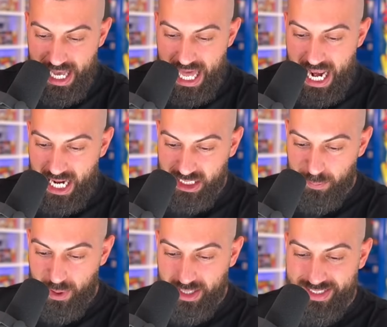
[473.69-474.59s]

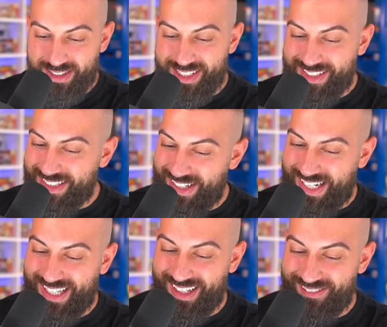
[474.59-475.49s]
Electabuzz. There's this.
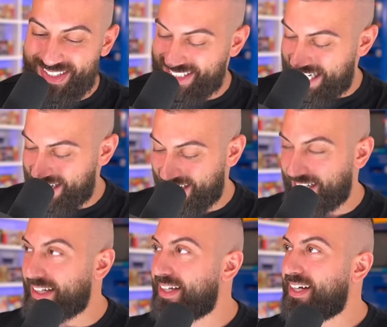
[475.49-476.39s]
I love this Psyduck.